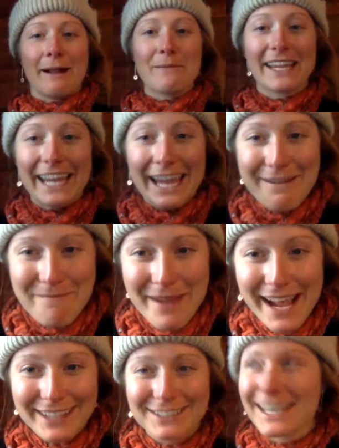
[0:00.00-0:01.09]
And I'm like, "It
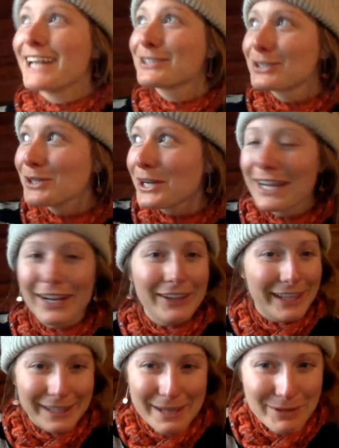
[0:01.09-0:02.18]
makes sense. Look at
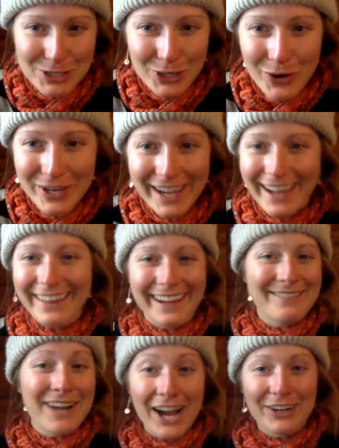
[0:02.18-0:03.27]
it. Like, let me show you.
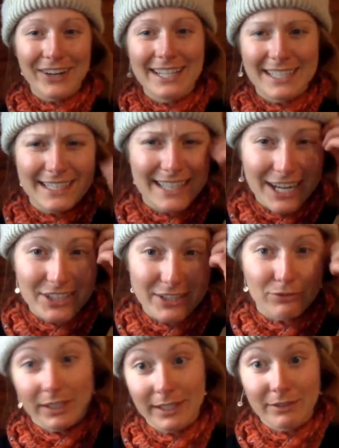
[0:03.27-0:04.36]
Like, I'm not crazy. It's
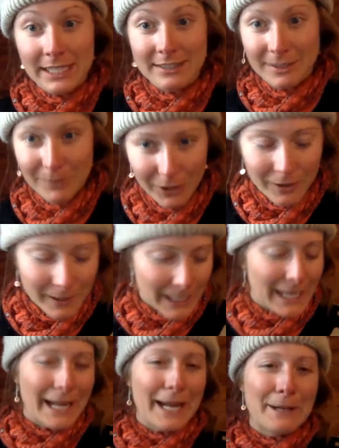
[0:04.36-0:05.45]
actually really reasonable."
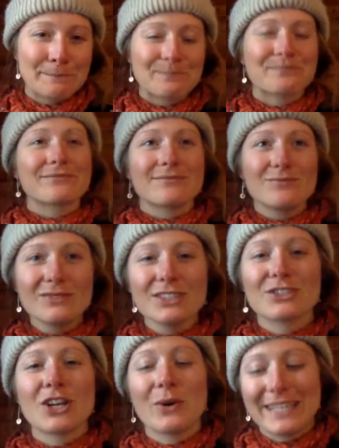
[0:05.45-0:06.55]
And
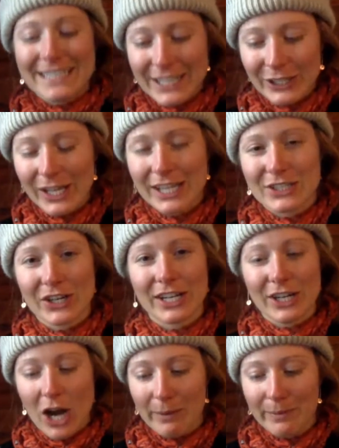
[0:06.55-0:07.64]
so until I
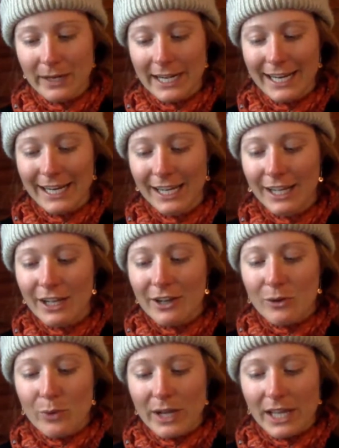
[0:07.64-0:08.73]
started operating
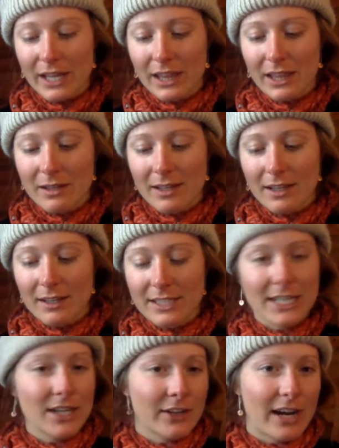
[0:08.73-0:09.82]
with
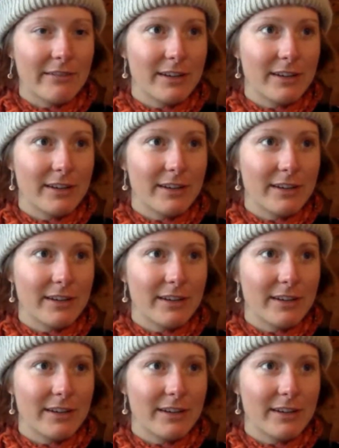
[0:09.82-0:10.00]
Teton